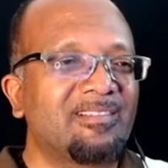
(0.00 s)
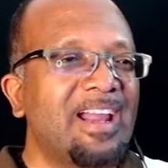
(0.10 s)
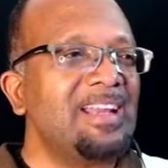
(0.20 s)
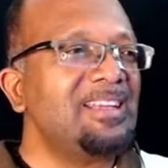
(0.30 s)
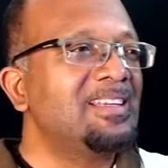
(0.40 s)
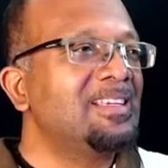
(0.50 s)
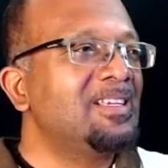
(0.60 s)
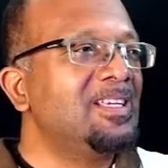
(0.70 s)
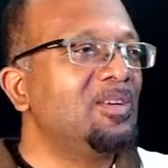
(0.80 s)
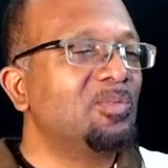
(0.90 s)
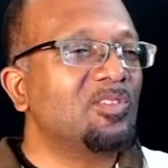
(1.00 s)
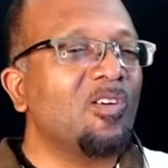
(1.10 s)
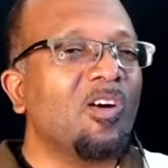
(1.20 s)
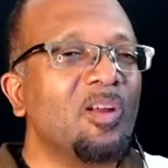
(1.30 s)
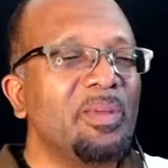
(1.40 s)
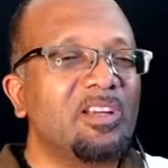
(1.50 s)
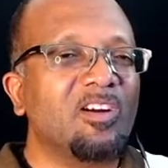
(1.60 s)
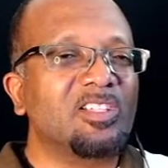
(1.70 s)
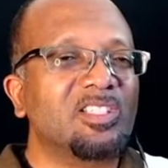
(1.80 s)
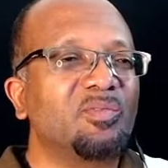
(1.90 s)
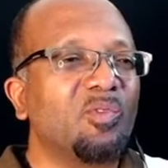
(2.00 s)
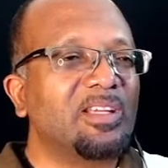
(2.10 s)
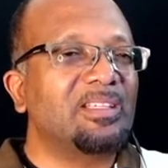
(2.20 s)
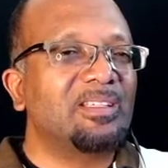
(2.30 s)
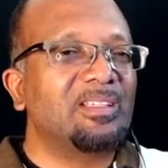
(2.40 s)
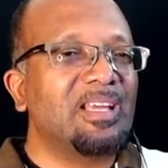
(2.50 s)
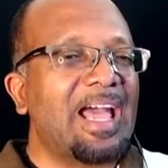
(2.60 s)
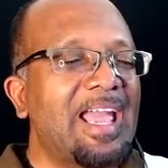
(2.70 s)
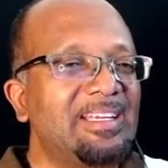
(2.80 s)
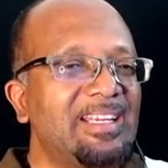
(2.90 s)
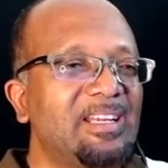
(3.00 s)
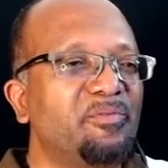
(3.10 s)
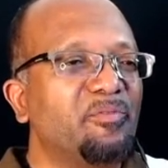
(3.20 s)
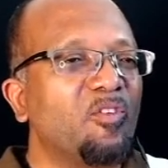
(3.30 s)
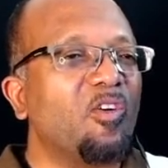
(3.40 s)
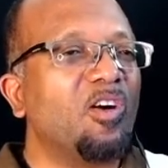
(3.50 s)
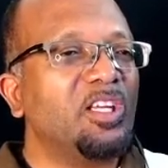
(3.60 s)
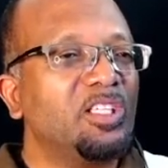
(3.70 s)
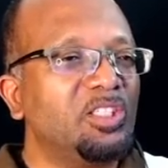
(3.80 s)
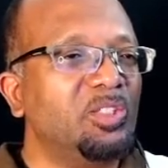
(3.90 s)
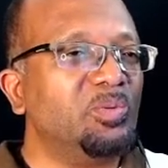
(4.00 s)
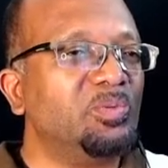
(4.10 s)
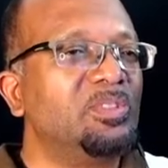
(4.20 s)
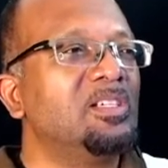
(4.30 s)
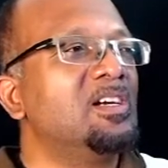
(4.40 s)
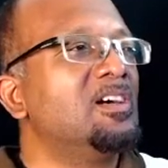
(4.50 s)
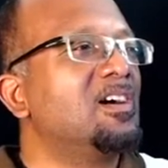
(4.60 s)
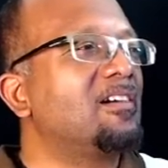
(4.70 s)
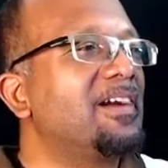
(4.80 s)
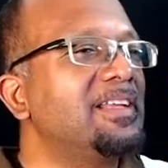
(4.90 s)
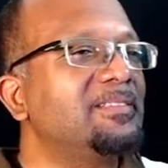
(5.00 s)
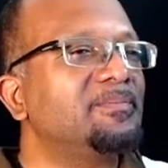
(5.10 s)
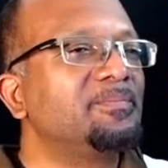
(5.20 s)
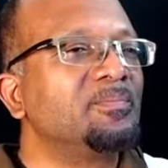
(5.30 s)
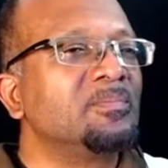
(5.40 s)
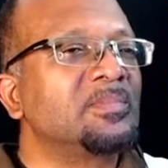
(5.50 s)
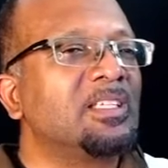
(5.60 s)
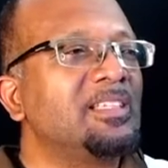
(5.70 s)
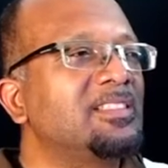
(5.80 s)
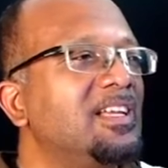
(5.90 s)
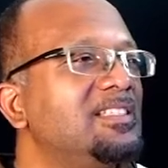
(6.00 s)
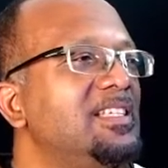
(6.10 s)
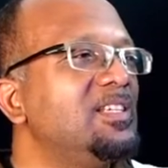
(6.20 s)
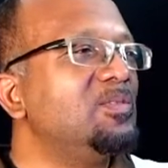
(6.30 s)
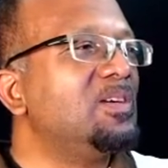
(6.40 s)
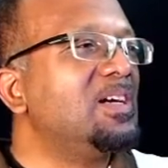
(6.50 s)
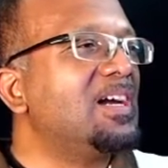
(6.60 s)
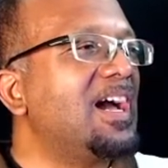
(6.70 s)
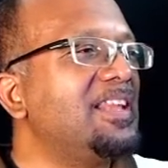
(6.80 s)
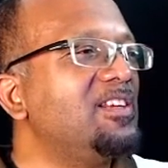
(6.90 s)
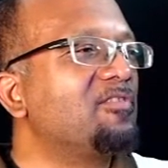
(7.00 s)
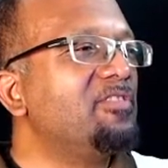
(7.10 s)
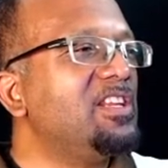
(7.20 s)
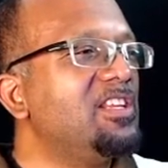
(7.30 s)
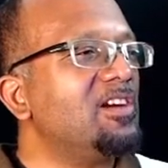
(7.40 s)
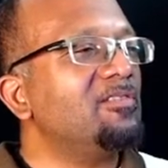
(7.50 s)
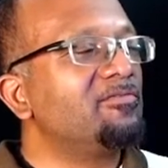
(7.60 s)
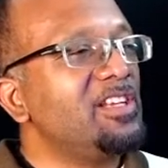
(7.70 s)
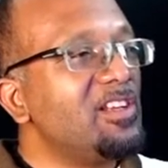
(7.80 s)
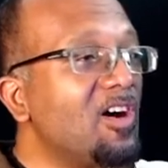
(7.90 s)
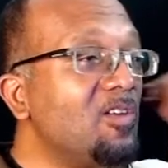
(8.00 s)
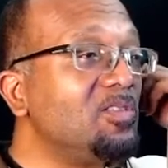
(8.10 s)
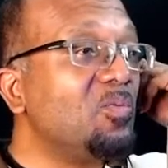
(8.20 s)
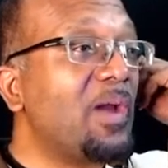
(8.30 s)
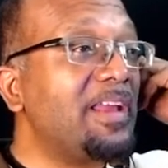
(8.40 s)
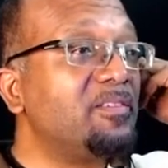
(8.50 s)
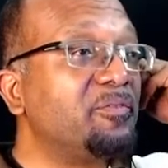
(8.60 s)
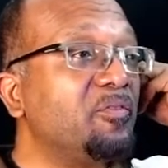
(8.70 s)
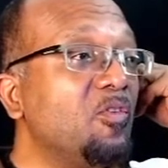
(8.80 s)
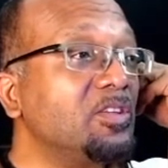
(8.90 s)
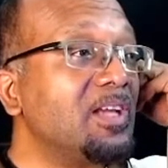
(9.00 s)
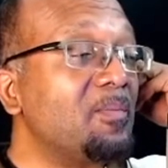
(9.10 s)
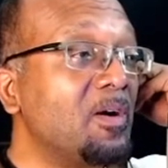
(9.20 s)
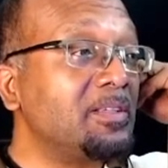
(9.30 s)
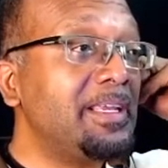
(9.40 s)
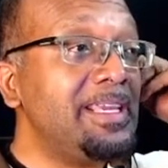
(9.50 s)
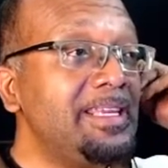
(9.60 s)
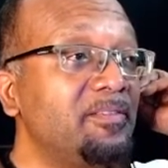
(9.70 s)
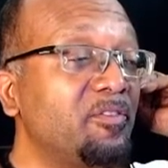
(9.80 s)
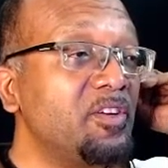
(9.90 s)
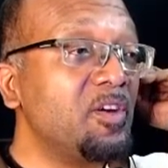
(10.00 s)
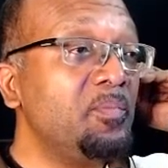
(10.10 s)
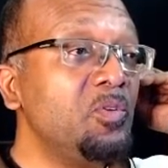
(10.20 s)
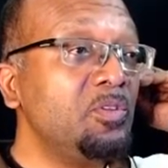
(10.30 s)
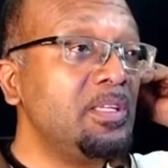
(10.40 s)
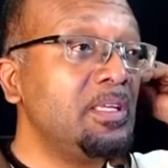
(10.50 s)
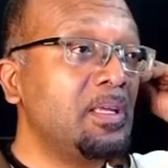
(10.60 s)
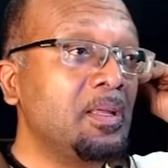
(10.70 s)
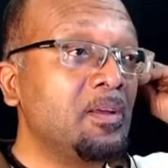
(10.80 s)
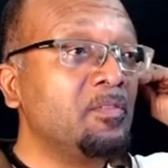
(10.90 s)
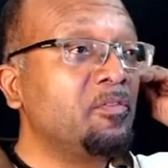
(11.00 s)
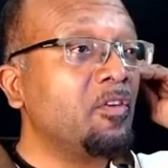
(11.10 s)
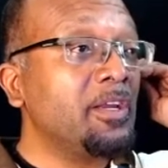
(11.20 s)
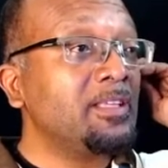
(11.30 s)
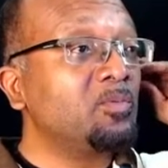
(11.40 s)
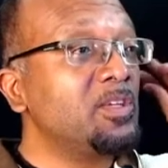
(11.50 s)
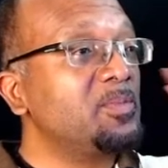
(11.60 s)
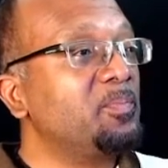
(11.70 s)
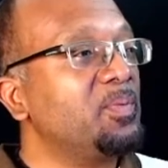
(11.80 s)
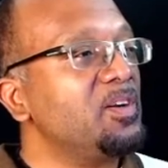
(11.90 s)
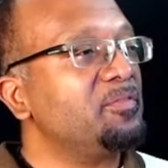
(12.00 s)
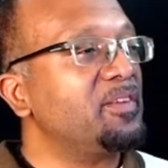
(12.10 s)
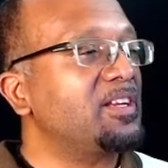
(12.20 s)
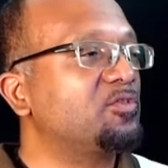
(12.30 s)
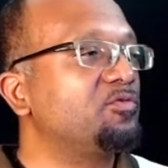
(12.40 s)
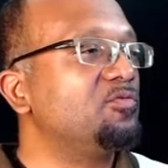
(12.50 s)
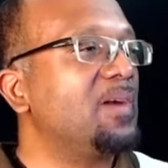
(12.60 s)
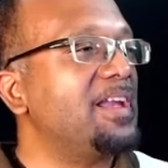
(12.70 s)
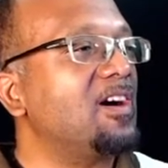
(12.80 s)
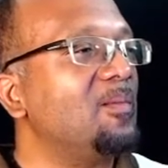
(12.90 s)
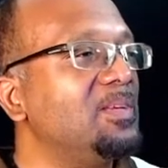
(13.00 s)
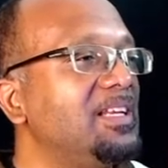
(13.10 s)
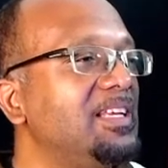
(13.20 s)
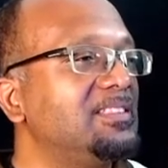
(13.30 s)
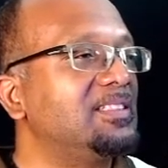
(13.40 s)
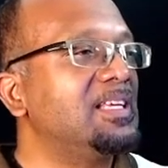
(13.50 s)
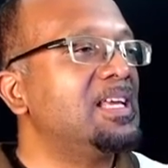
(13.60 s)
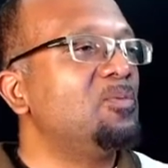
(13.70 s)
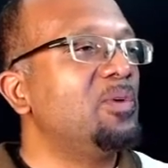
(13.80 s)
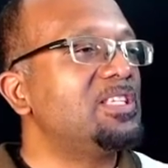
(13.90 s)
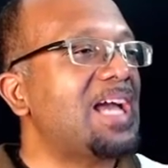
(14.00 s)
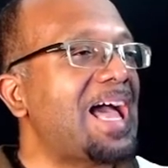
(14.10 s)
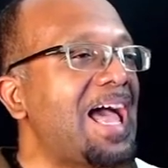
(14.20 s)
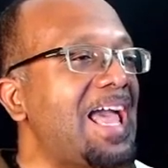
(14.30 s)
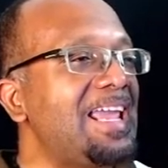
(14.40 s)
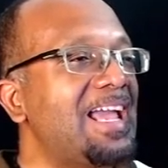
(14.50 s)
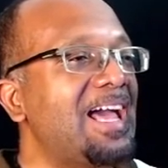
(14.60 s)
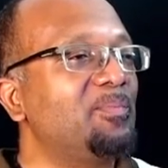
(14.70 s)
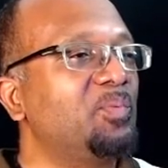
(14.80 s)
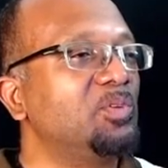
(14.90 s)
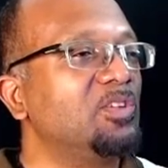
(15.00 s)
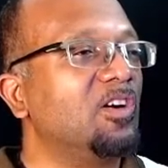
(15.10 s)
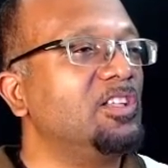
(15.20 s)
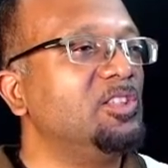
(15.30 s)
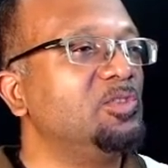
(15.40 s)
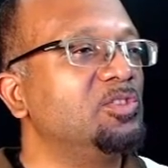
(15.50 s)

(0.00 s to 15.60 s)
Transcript: Right? It was all because of what I did for you. All right? Let's continue. And your renown went forth among the heathen for your beauty, for it was perfect through my comeliness which I had put on you.